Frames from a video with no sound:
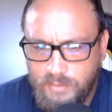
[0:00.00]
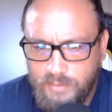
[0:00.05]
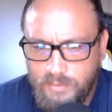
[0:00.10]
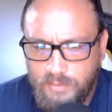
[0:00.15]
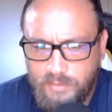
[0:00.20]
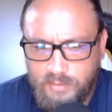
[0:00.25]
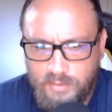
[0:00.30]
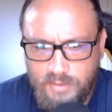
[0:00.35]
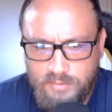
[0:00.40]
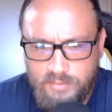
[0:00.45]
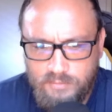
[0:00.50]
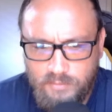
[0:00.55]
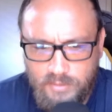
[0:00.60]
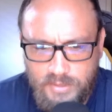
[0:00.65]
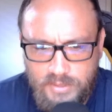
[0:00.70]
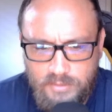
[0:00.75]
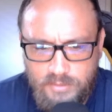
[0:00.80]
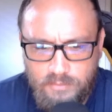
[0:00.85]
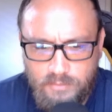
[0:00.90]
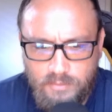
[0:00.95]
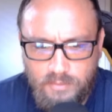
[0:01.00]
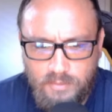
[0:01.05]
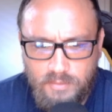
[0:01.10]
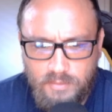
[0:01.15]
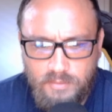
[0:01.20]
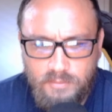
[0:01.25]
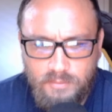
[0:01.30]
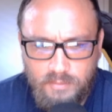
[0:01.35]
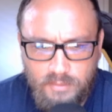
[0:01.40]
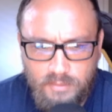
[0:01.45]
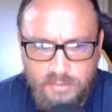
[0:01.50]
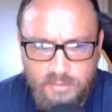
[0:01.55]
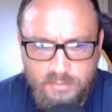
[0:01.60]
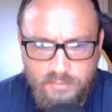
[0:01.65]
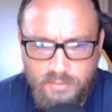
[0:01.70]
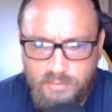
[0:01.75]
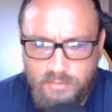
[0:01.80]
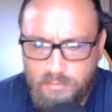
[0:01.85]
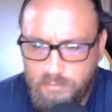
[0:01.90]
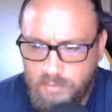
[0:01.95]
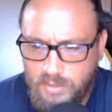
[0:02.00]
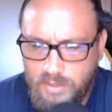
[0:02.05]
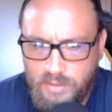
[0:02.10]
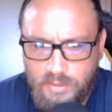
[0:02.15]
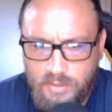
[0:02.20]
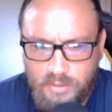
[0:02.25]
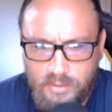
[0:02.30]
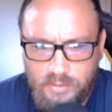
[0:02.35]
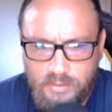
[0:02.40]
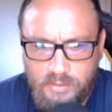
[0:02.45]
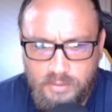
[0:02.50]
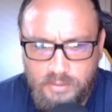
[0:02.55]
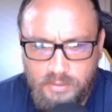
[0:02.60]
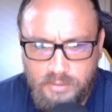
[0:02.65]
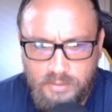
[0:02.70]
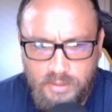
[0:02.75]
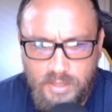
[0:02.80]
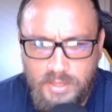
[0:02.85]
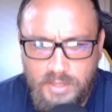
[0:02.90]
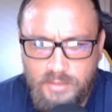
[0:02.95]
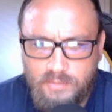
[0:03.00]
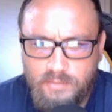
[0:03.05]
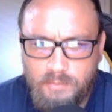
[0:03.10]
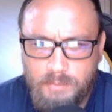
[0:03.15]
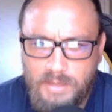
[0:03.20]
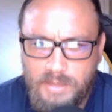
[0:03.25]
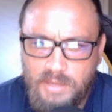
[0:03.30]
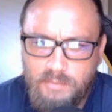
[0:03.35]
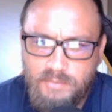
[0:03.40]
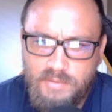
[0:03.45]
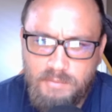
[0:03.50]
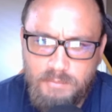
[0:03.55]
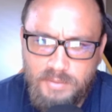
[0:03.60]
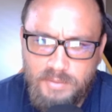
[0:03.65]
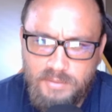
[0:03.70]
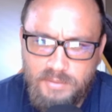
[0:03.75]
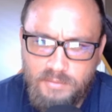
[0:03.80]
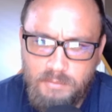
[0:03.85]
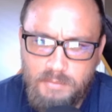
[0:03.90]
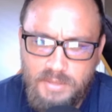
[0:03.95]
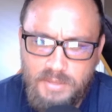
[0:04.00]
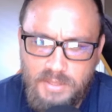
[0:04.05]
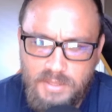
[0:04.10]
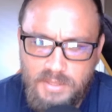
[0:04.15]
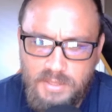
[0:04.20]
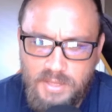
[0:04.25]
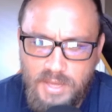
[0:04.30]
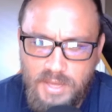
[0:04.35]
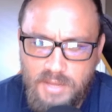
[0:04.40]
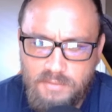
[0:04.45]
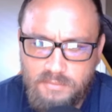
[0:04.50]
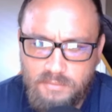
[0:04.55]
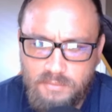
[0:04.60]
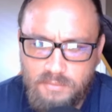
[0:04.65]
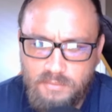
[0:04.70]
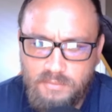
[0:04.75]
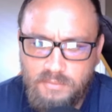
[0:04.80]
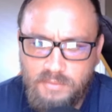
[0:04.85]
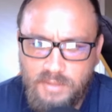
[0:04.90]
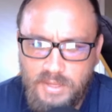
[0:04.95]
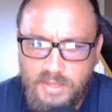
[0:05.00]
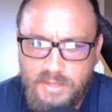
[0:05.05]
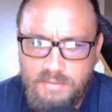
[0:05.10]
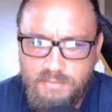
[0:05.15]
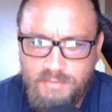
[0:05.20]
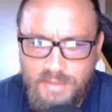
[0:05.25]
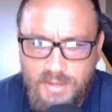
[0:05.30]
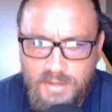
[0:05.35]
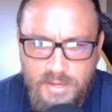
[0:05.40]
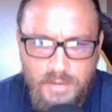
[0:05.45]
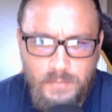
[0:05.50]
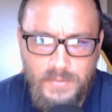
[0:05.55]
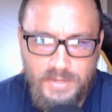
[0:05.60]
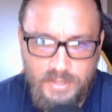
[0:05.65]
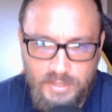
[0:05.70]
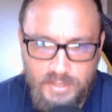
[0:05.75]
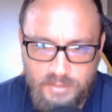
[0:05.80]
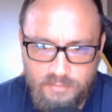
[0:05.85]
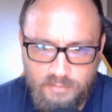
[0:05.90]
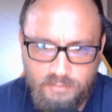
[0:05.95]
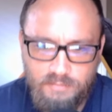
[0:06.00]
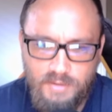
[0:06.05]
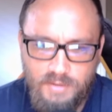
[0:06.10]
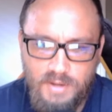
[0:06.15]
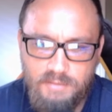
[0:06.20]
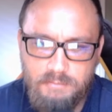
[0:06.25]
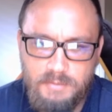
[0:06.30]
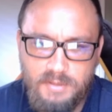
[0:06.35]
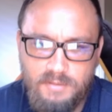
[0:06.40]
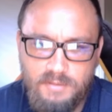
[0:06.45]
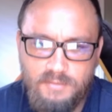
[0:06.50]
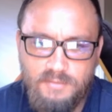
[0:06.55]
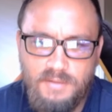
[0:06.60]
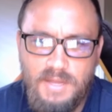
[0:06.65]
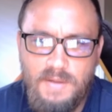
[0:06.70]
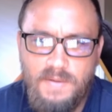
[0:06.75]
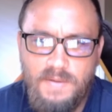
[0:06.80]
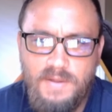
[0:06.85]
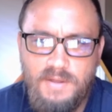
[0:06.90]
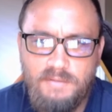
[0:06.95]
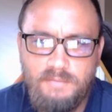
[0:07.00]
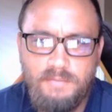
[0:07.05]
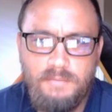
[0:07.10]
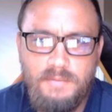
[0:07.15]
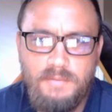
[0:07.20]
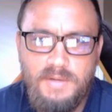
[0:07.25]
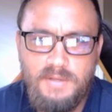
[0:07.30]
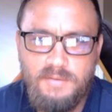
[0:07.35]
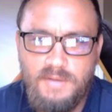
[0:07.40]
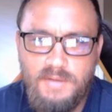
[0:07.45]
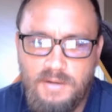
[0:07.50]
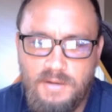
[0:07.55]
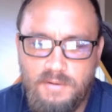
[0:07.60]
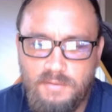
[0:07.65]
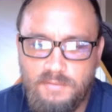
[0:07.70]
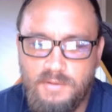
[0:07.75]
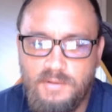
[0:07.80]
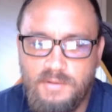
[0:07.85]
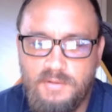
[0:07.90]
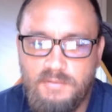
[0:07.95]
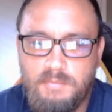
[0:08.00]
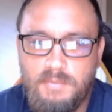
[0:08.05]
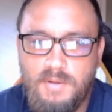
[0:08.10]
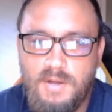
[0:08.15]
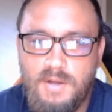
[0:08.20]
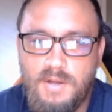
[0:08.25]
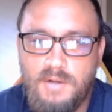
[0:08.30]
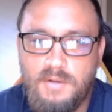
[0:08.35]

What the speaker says: Okay, so he took on c3. I took back with the bishop. He castled. And then I went knight j5 because now I have 3 attackers on this pawn.